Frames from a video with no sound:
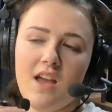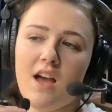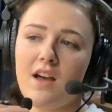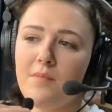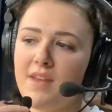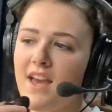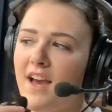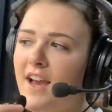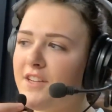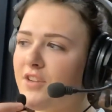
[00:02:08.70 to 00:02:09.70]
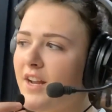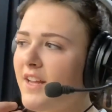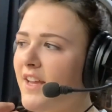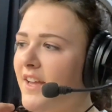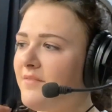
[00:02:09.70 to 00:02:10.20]
Um, yeah, I try
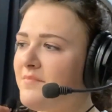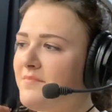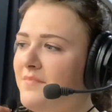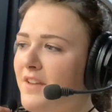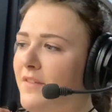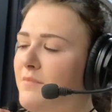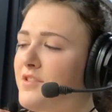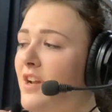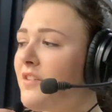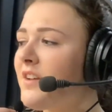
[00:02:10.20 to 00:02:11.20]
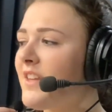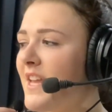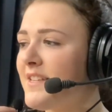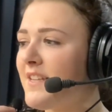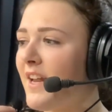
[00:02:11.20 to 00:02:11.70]
to if I'm struggling on the
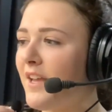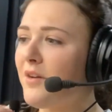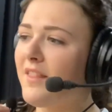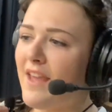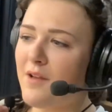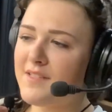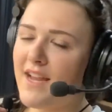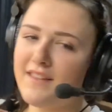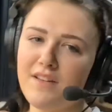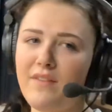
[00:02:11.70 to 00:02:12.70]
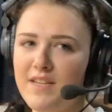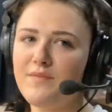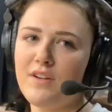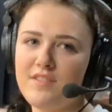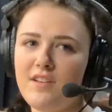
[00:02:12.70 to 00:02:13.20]
inside, I go to the outside and then vice
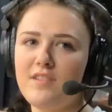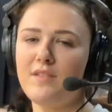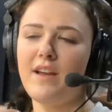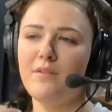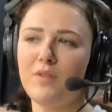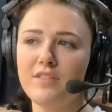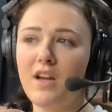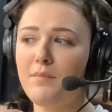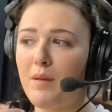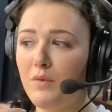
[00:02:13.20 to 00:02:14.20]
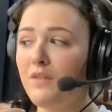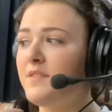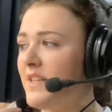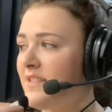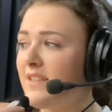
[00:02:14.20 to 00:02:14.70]
versa. So I worked on my moves
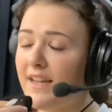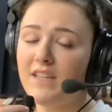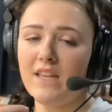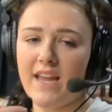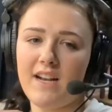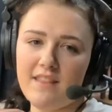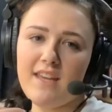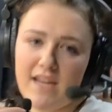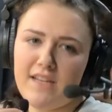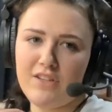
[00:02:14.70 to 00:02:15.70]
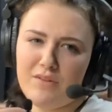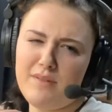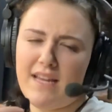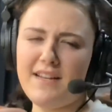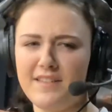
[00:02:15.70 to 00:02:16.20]
inside the lane. I think I did good with
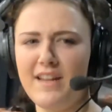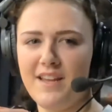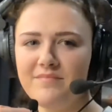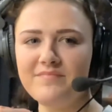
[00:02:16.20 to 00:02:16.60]
that tonight.